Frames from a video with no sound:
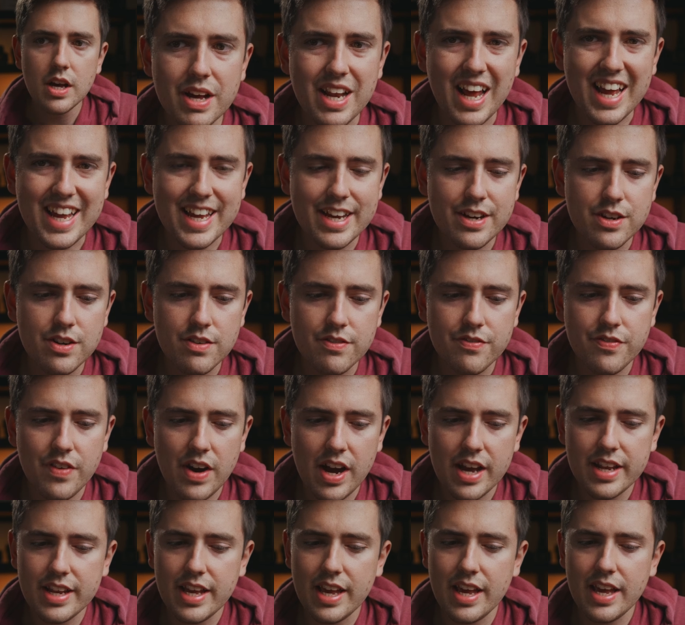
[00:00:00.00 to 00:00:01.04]
but I couldn't
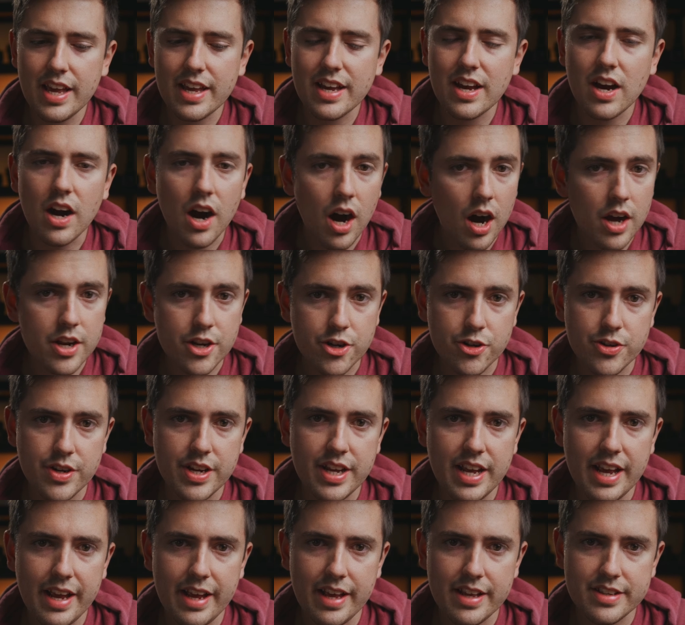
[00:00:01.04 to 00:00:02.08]
find a
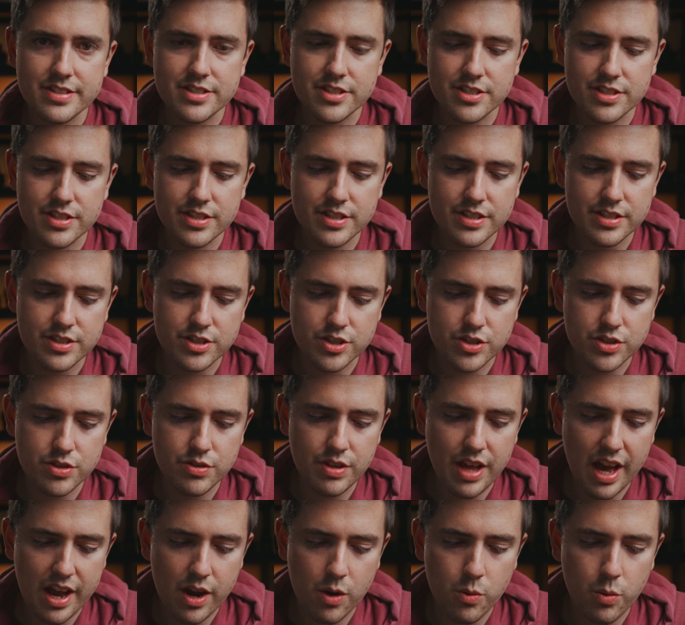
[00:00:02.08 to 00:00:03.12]
concrete answer to
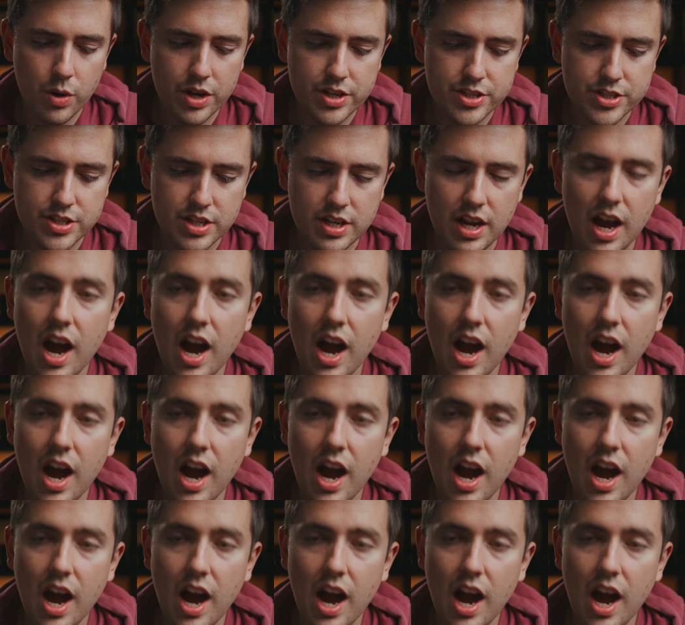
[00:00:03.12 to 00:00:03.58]
that question.